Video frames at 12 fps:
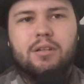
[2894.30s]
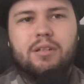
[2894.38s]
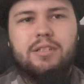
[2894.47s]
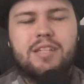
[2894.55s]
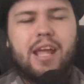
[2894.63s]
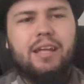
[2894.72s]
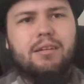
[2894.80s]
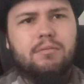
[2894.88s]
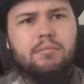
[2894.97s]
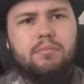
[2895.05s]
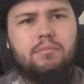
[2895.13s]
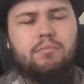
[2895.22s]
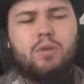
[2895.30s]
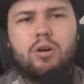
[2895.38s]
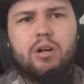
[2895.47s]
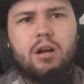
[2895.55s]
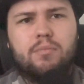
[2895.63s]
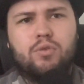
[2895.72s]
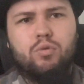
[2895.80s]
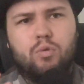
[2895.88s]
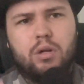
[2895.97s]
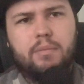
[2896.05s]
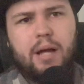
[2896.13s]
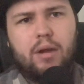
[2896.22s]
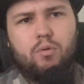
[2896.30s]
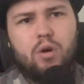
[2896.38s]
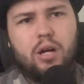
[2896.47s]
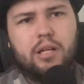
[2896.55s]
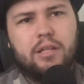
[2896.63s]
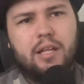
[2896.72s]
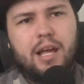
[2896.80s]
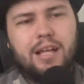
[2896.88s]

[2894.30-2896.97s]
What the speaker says: take Mariamu one by one